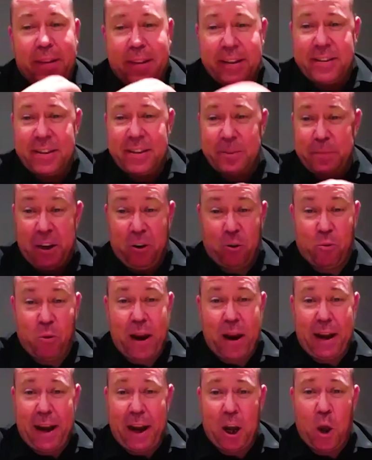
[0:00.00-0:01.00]
This has been
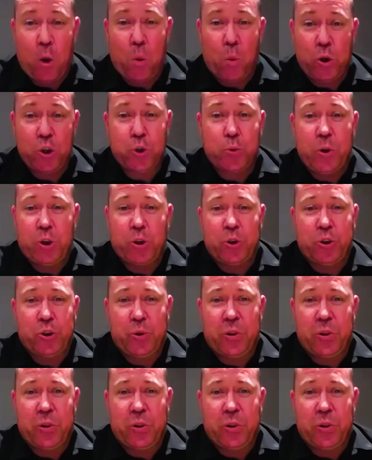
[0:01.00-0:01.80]
great, and I wish we could do